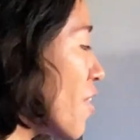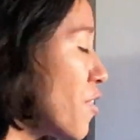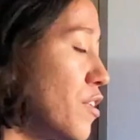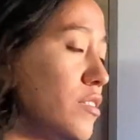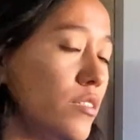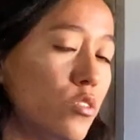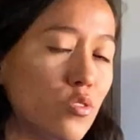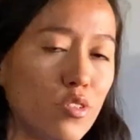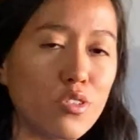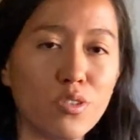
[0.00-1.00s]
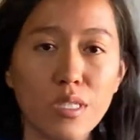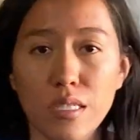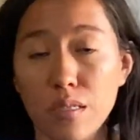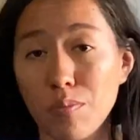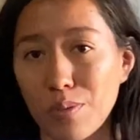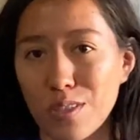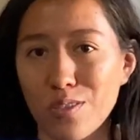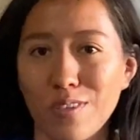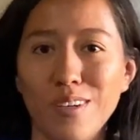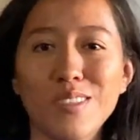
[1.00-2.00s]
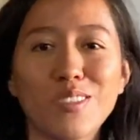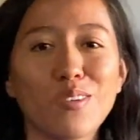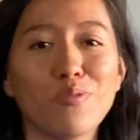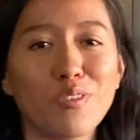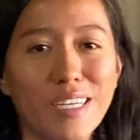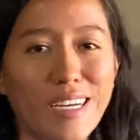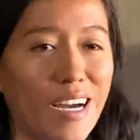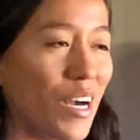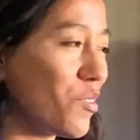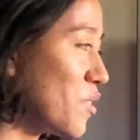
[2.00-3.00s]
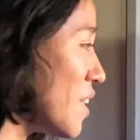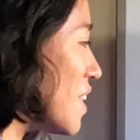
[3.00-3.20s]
This structure is impersonal. Don't freak out.